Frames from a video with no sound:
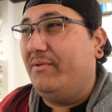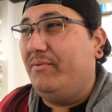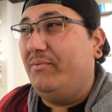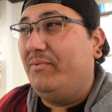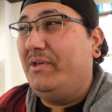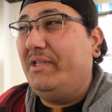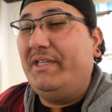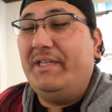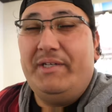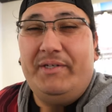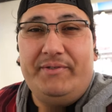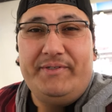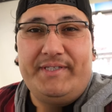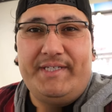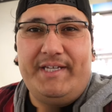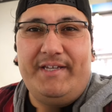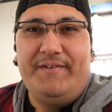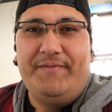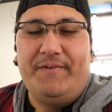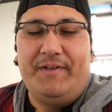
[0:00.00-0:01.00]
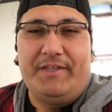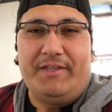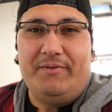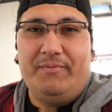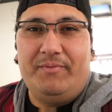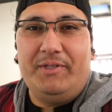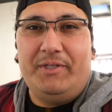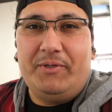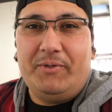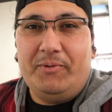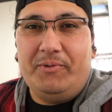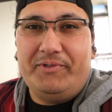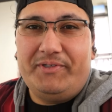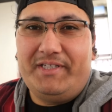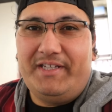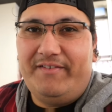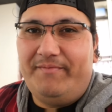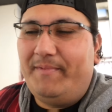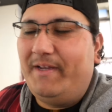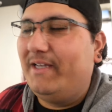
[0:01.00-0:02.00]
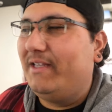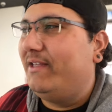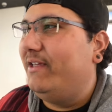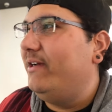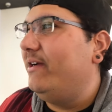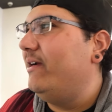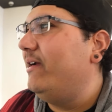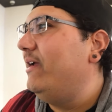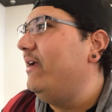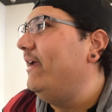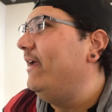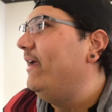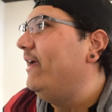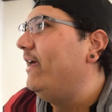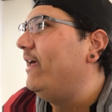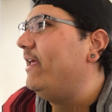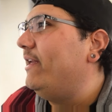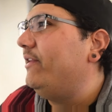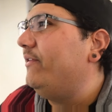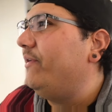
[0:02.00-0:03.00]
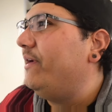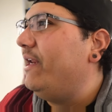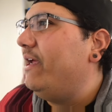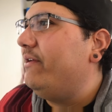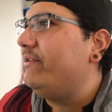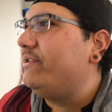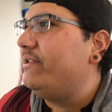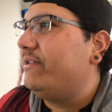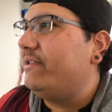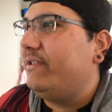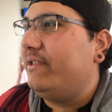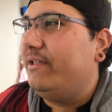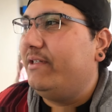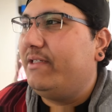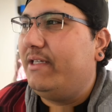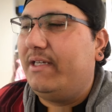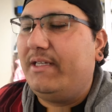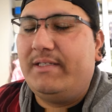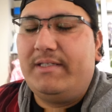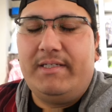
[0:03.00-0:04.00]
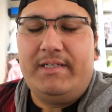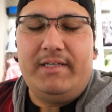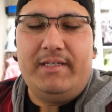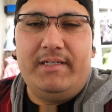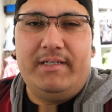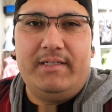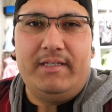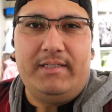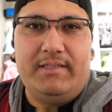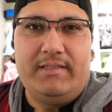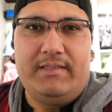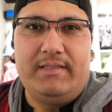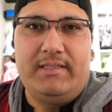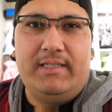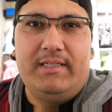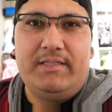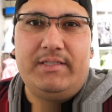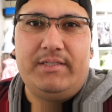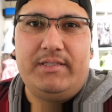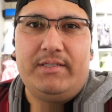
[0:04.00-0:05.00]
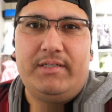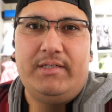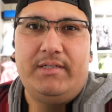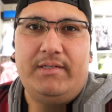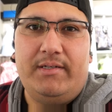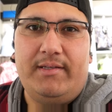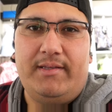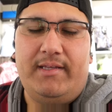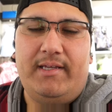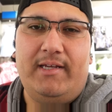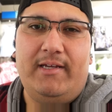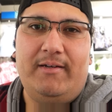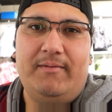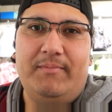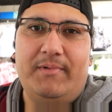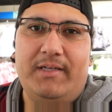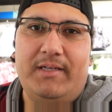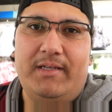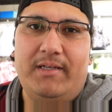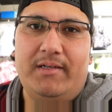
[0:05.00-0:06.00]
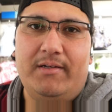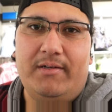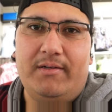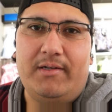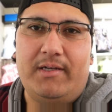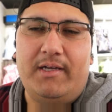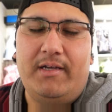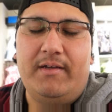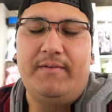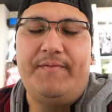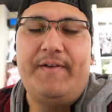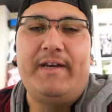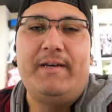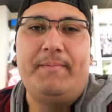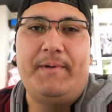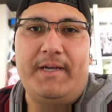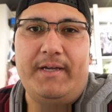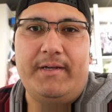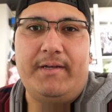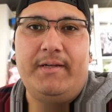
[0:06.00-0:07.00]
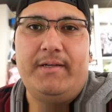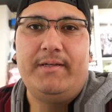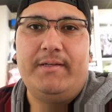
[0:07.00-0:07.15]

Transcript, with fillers: the really new stuff or like the really cool stuff back there. And right now it looks, looks like it's a, a Stitch themed uh, fanny pack.